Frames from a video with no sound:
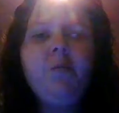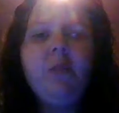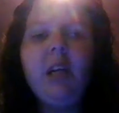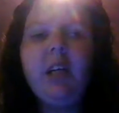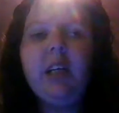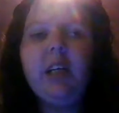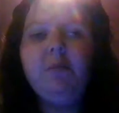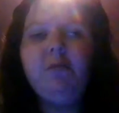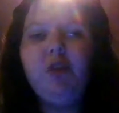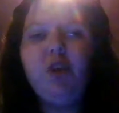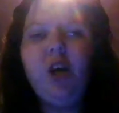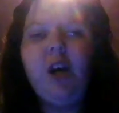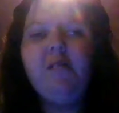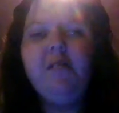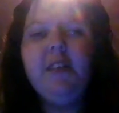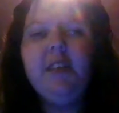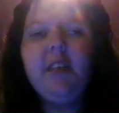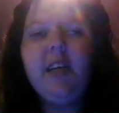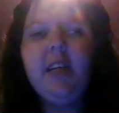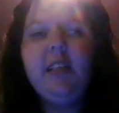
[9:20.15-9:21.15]
like a
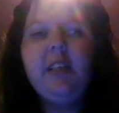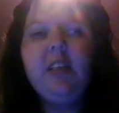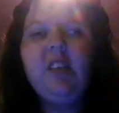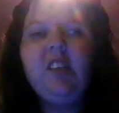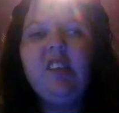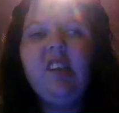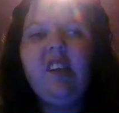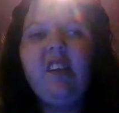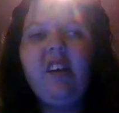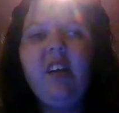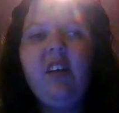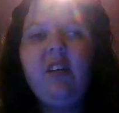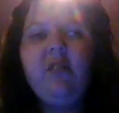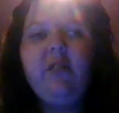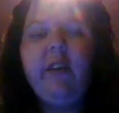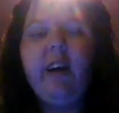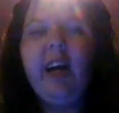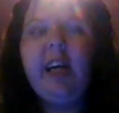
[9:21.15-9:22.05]
driver's license, I think, for